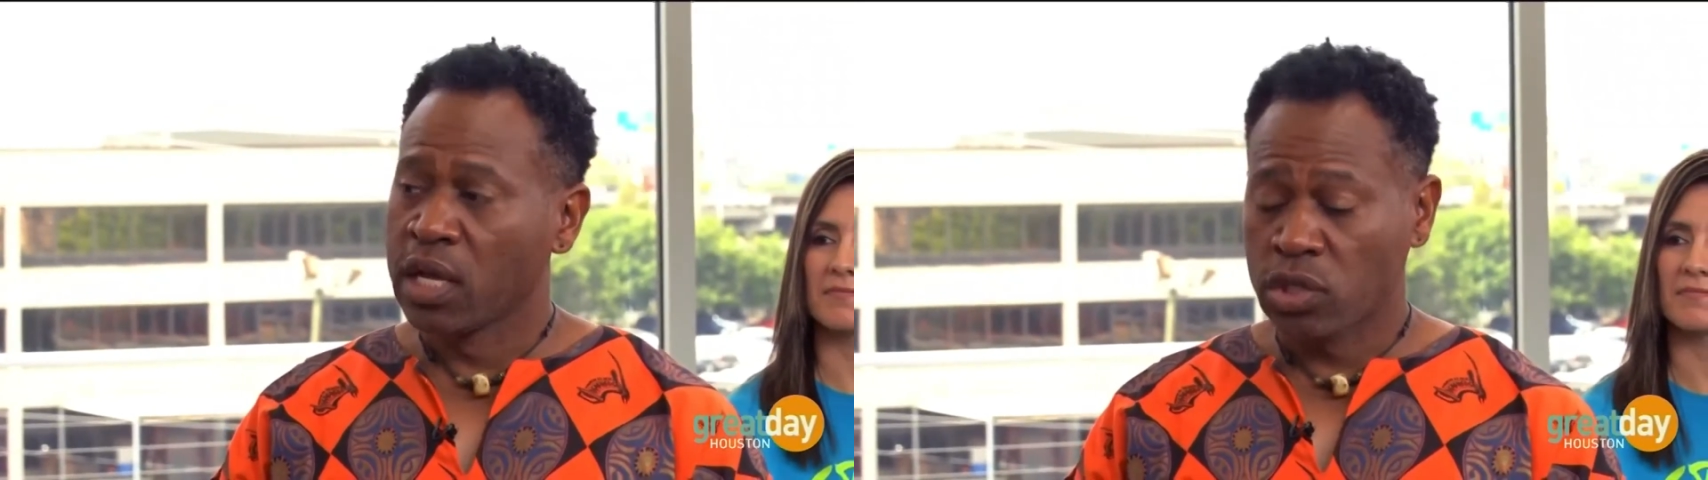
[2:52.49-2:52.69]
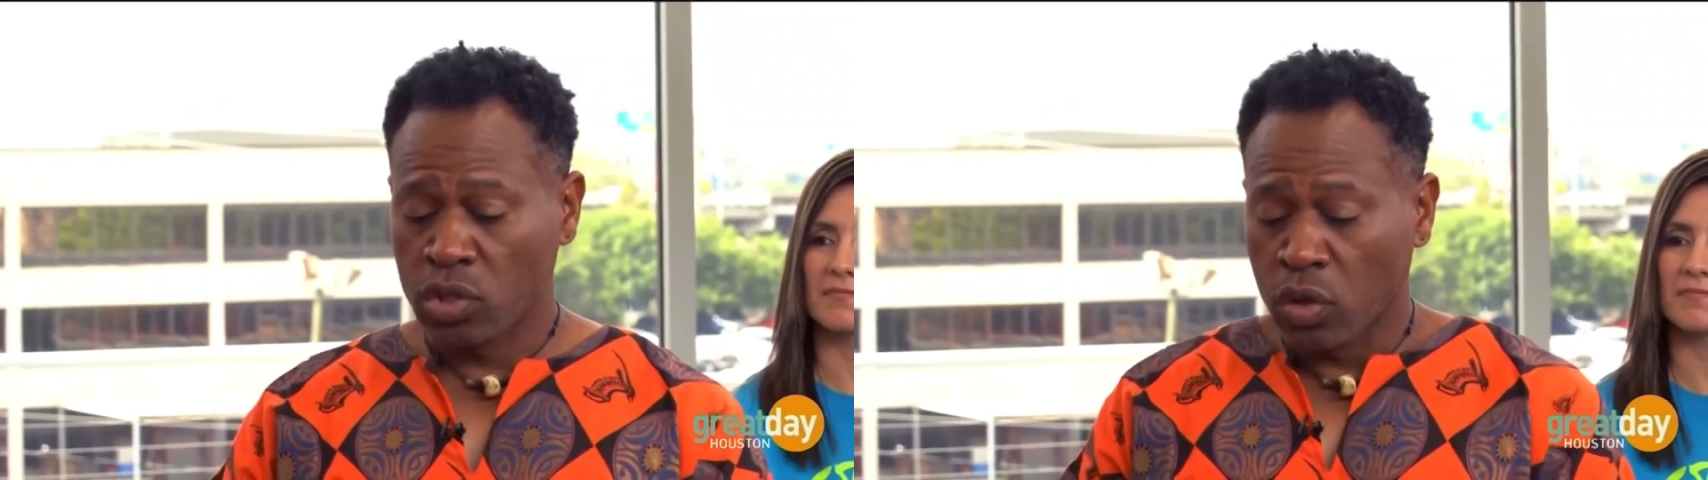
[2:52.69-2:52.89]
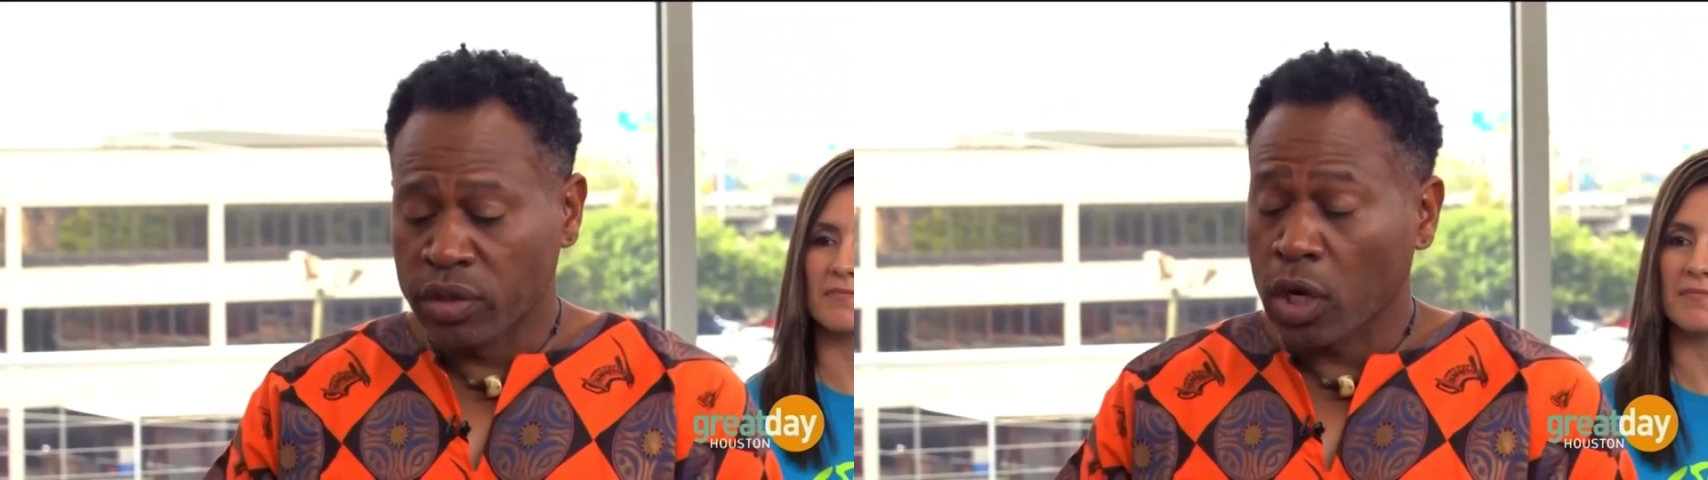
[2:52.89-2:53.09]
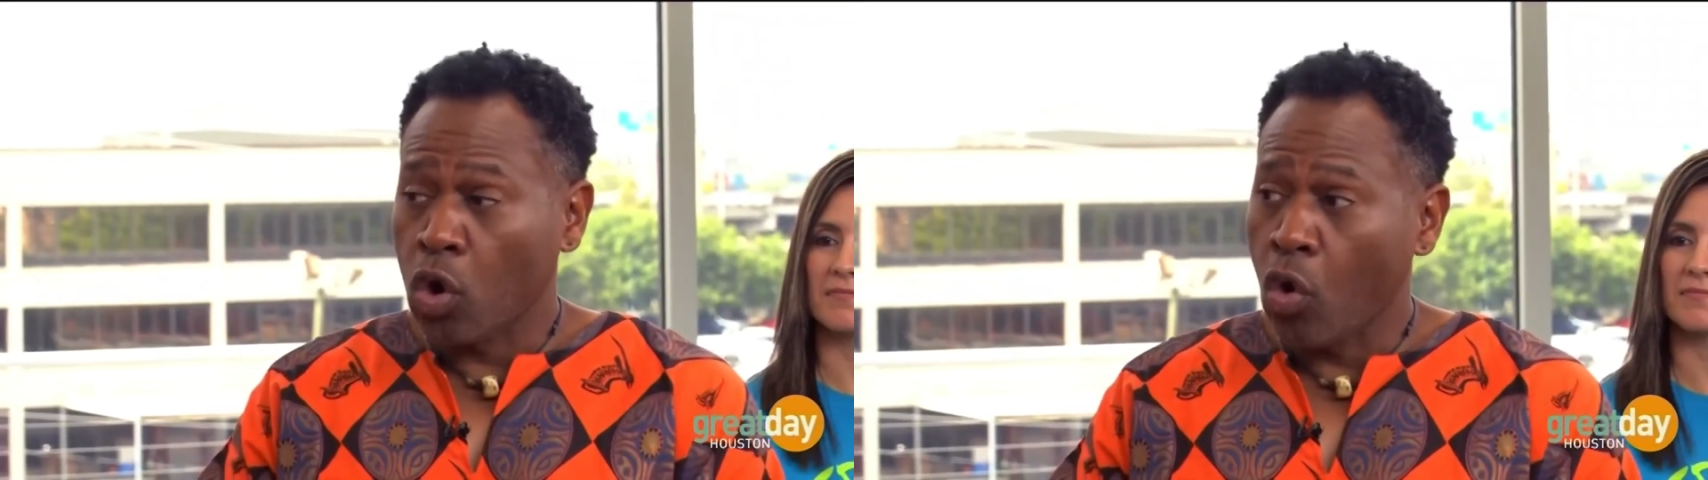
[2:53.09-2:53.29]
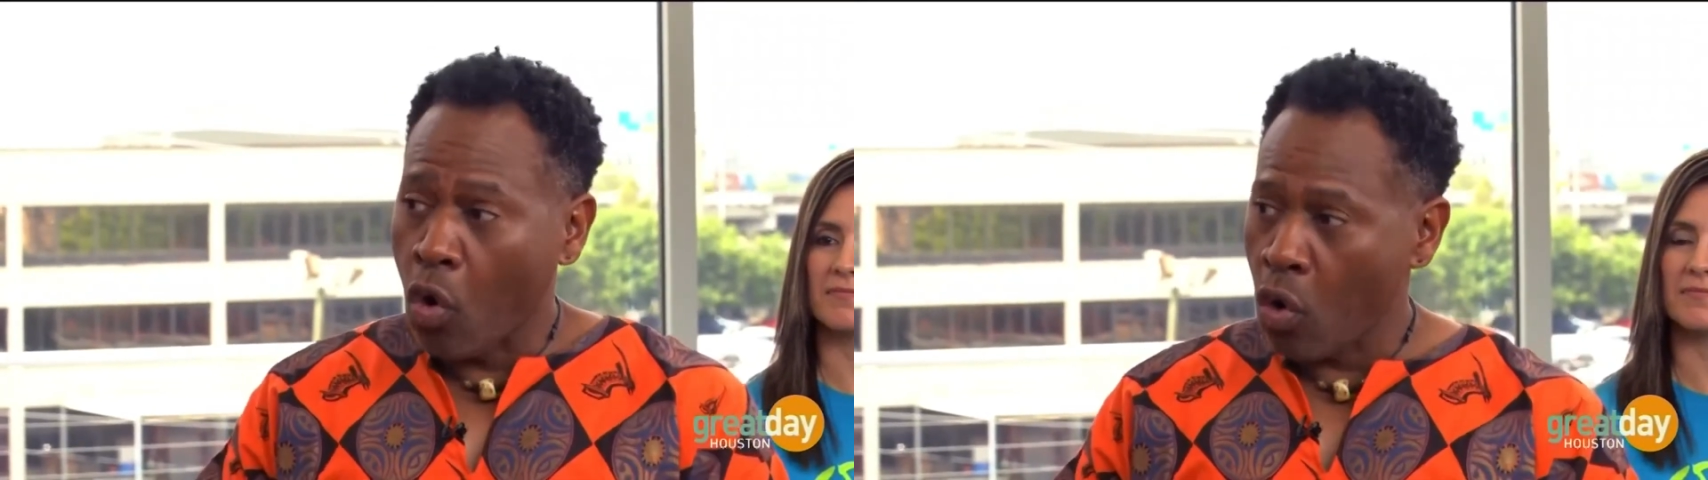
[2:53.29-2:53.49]
So the
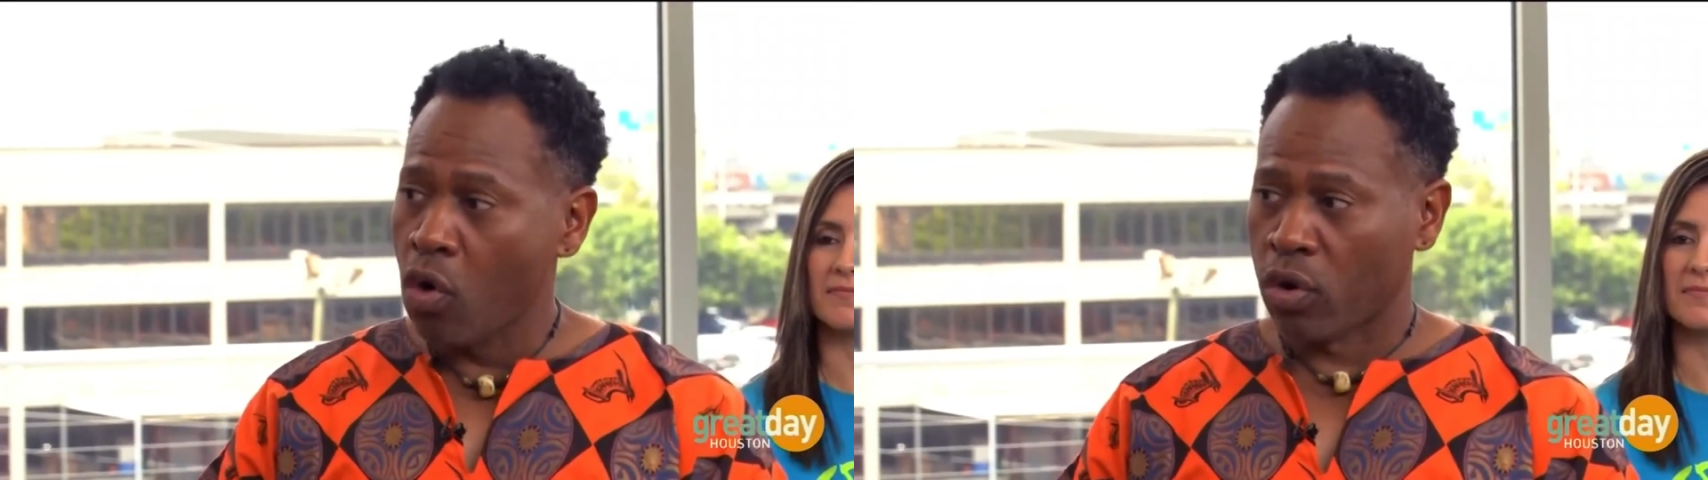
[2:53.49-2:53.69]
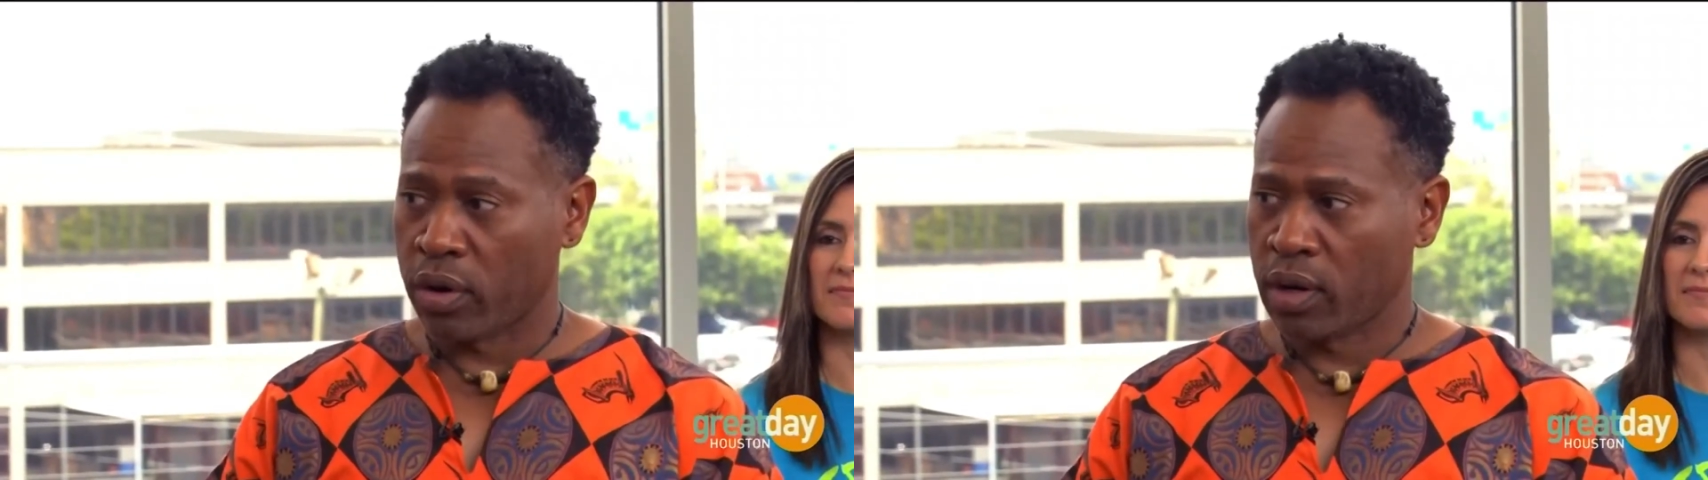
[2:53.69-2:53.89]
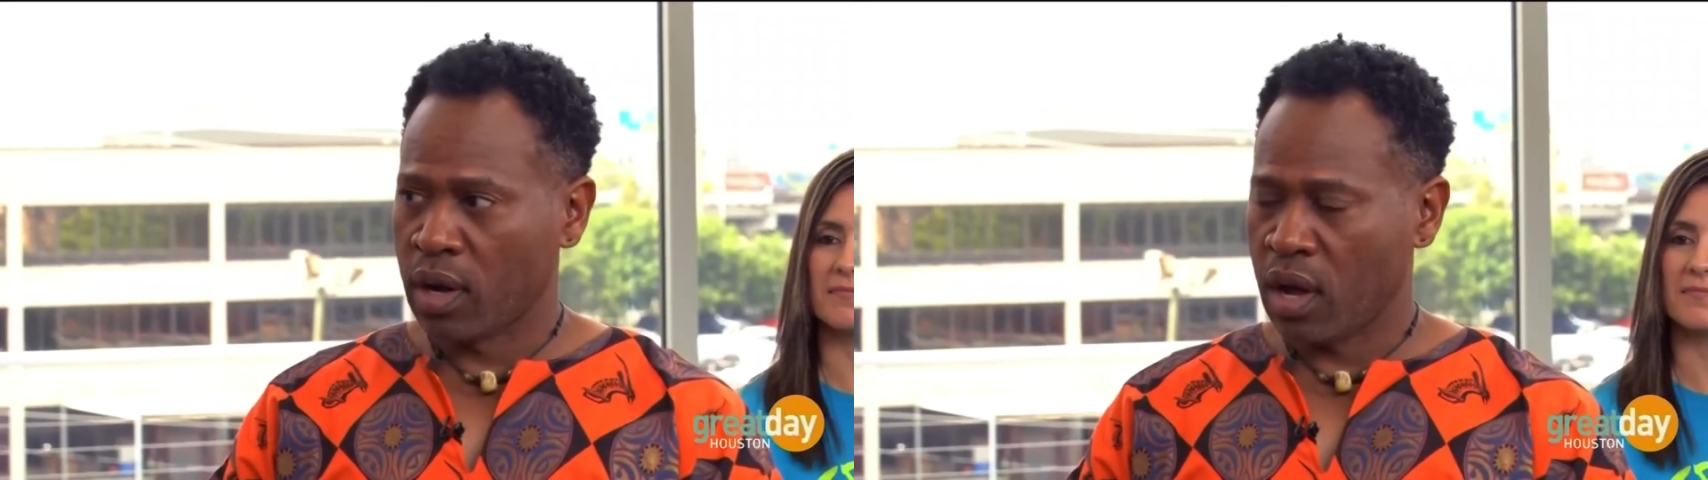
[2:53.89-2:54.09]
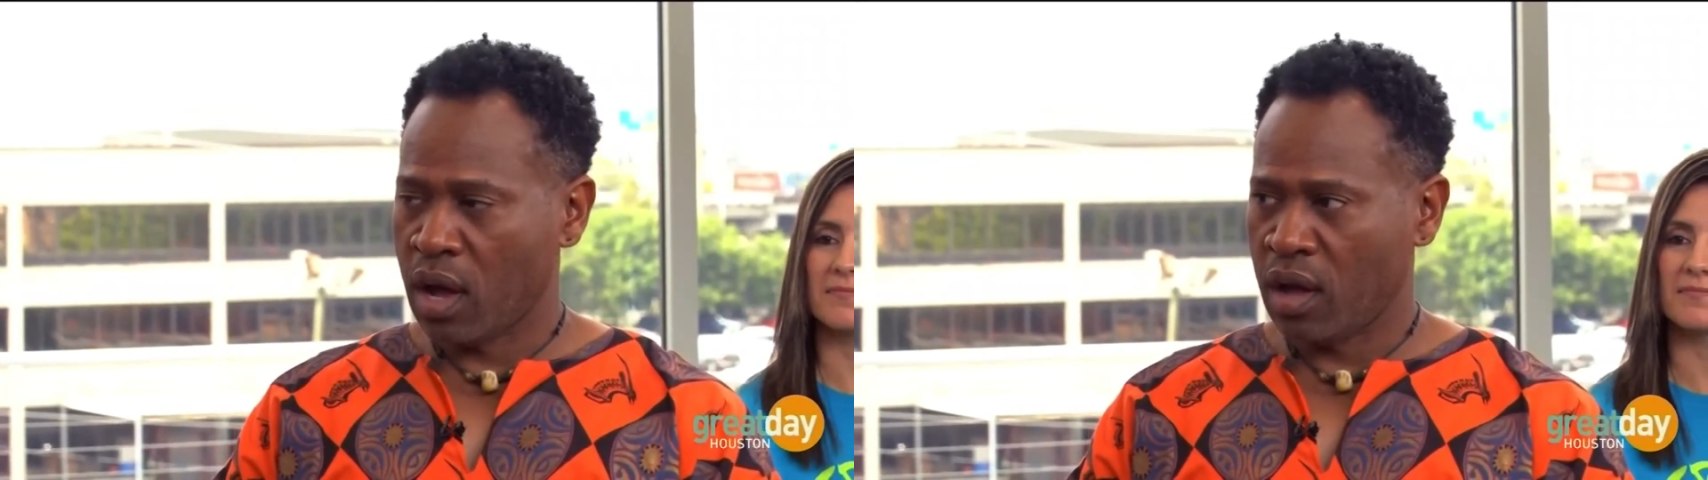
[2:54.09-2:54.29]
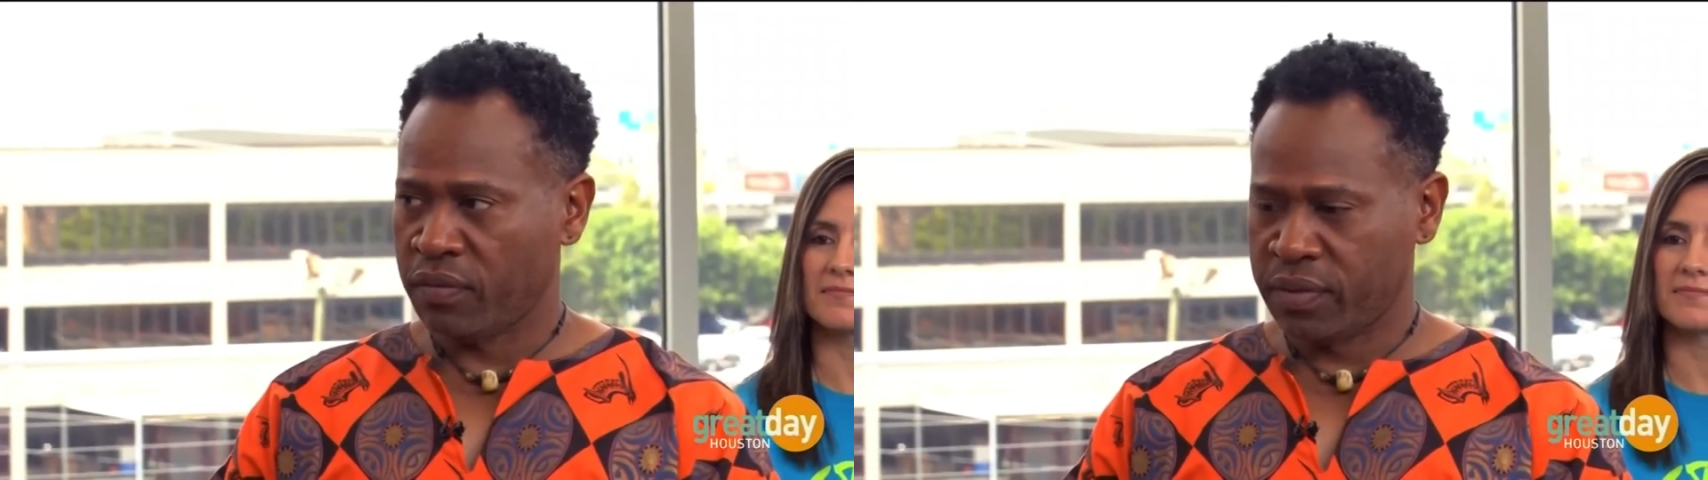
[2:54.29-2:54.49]
core
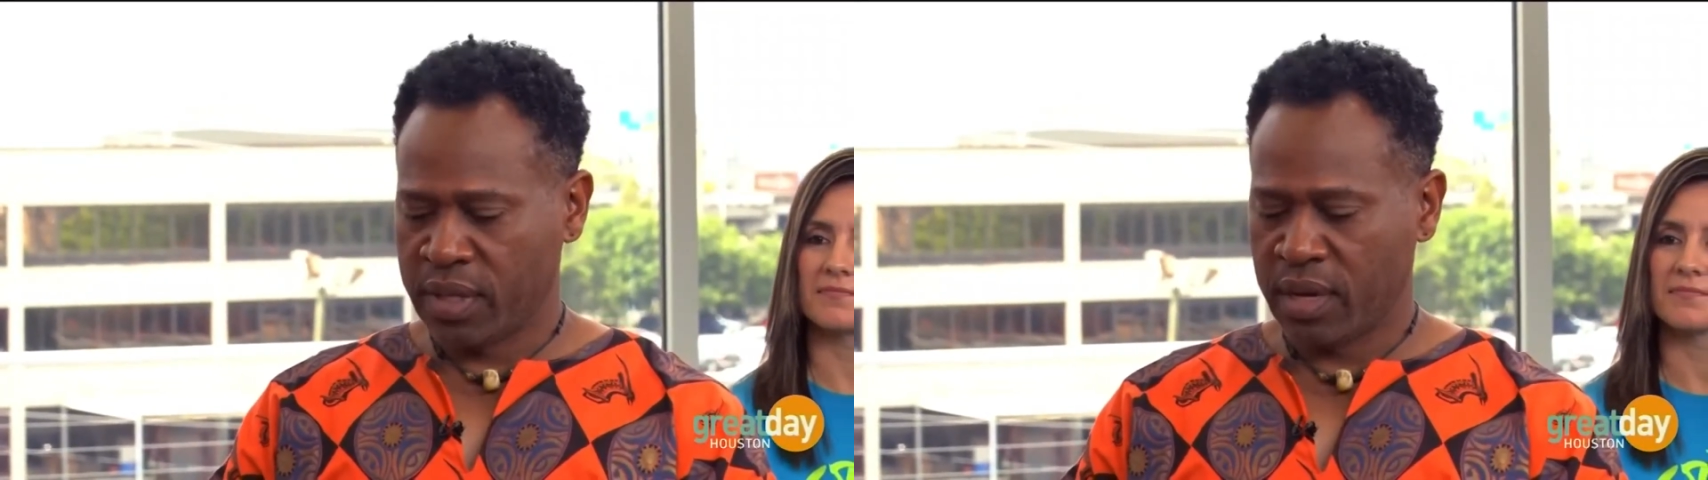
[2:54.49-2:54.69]
of the